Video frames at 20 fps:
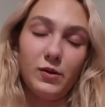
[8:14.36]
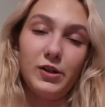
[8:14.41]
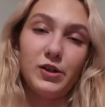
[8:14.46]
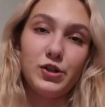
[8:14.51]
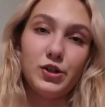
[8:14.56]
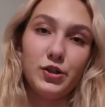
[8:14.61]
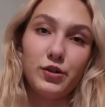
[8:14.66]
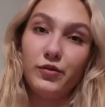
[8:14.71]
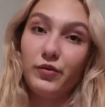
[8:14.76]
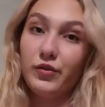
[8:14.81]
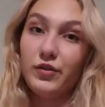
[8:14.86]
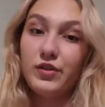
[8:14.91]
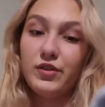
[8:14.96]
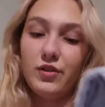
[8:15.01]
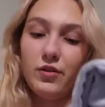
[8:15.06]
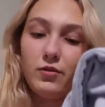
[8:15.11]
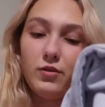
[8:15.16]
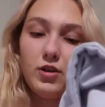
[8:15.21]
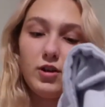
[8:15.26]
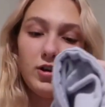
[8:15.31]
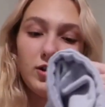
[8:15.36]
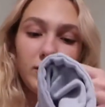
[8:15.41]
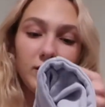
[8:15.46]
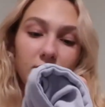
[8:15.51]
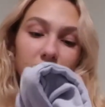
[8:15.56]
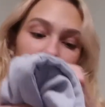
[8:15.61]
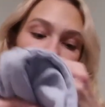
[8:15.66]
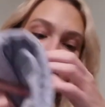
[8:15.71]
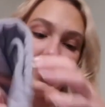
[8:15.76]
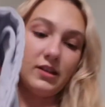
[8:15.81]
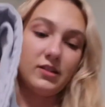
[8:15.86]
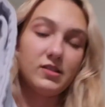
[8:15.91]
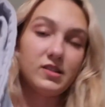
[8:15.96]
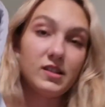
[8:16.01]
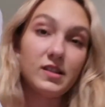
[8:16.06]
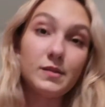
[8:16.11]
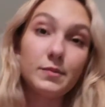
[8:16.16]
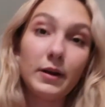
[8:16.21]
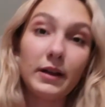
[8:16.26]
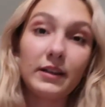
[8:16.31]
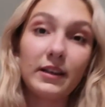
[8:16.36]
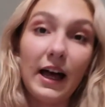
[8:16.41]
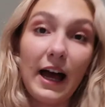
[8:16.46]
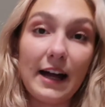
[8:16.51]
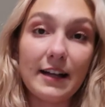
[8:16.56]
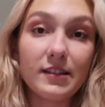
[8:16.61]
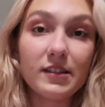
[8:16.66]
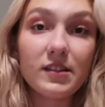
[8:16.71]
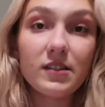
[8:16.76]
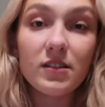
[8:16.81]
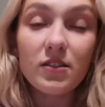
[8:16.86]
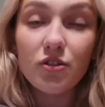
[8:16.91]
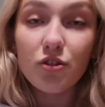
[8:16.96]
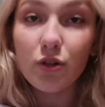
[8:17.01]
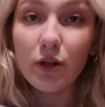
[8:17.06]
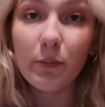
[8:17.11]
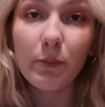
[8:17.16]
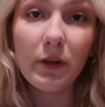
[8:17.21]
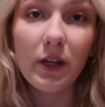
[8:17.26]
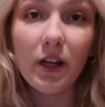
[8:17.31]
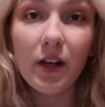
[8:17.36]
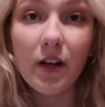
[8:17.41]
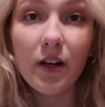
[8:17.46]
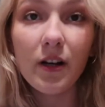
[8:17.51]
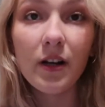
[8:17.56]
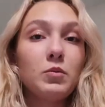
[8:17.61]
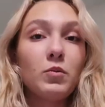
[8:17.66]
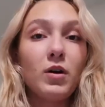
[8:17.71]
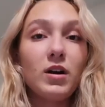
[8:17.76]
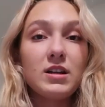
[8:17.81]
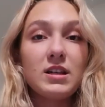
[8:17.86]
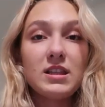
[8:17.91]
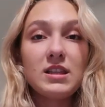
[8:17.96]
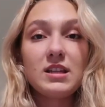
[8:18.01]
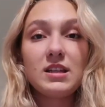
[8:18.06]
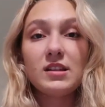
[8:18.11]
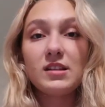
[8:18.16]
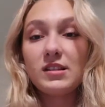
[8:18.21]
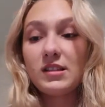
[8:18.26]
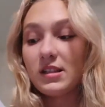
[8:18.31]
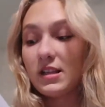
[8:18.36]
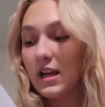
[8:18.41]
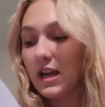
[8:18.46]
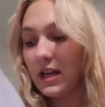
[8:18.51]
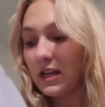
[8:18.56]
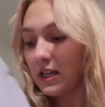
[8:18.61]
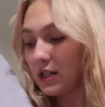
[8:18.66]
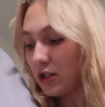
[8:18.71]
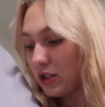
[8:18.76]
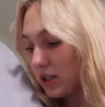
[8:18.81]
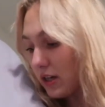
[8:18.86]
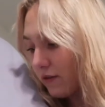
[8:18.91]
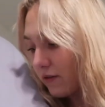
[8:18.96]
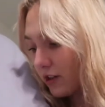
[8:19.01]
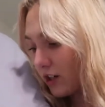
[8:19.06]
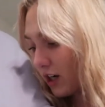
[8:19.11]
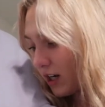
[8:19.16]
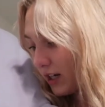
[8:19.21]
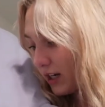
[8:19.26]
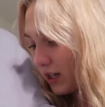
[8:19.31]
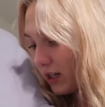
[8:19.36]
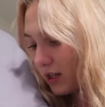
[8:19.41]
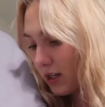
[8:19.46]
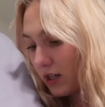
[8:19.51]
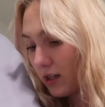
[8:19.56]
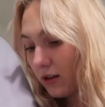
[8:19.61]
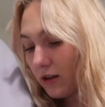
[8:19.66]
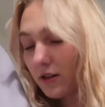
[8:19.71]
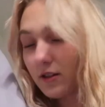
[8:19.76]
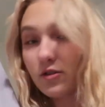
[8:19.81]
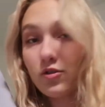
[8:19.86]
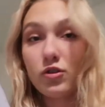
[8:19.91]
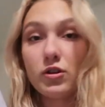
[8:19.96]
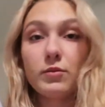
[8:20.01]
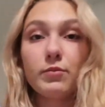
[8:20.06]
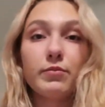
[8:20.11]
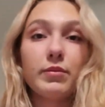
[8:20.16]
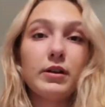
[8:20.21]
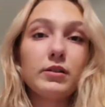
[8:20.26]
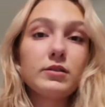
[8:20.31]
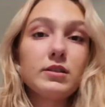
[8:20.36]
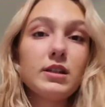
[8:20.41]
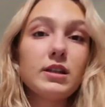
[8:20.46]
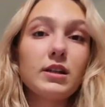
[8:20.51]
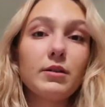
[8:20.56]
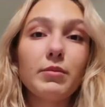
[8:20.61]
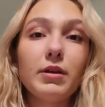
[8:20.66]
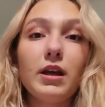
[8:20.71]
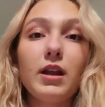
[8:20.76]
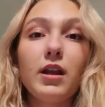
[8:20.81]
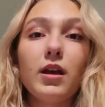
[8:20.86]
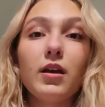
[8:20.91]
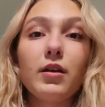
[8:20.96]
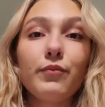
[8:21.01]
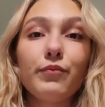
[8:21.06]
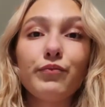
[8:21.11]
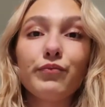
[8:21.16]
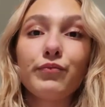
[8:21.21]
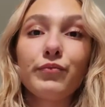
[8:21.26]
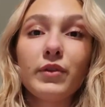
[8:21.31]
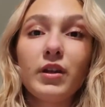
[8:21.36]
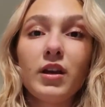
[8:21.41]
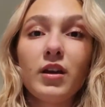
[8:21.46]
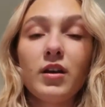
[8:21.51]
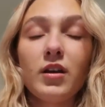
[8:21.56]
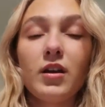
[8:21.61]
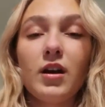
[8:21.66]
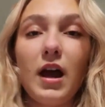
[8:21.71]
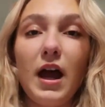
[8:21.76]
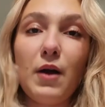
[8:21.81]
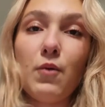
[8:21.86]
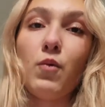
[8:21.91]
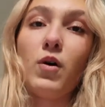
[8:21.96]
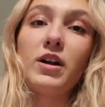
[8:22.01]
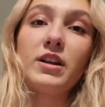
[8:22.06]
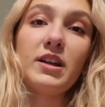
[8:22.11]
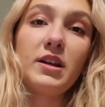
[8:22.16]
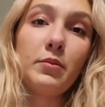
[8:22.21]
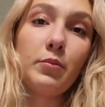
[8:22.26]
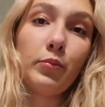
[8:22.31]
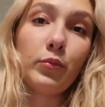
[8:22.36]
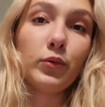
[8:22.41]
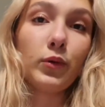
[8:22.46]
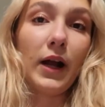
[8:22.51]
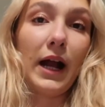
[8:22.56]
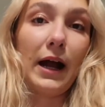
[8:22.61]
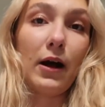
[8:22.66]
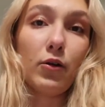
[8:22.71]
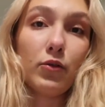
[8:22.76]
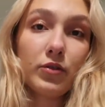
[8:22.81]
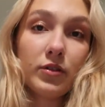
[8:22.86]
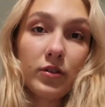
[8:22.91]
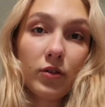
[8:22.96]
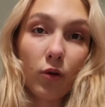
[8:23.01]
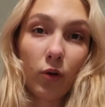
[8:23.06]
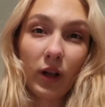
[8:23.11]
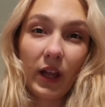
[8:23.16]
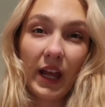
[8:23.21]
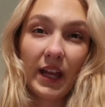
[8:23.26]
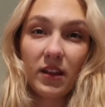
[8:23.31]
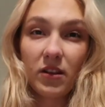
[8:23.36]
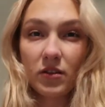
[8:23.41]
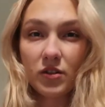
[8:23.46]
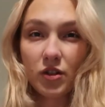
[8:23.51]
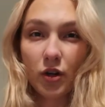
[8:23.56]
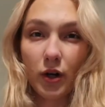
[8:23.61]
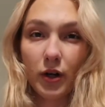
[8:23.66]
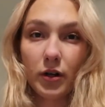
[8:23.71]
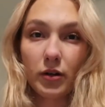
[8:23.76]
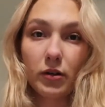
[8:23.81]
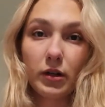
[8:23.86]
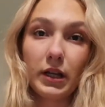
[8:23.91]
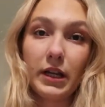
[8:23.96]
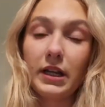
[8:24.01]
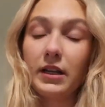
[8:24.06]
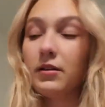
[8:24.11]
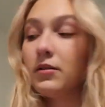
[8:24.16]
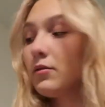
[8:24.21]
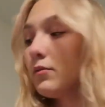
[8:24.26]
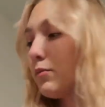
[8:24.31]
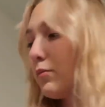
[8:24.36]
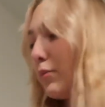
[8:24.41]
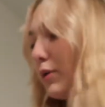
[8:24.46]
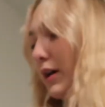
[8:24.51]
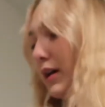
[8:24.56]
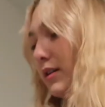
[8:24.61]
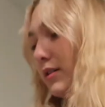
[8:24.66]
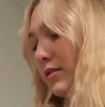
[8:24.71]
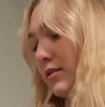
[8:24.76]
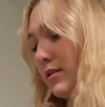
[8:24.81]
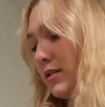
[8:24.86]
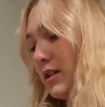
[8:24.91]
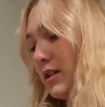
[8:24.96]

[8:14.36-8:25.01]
sweatshirt for so long. Like since my last trip here, been wanting this and I just never got it. And this trip, I was like, I'm getting it. I want it in brown or like the dark green, but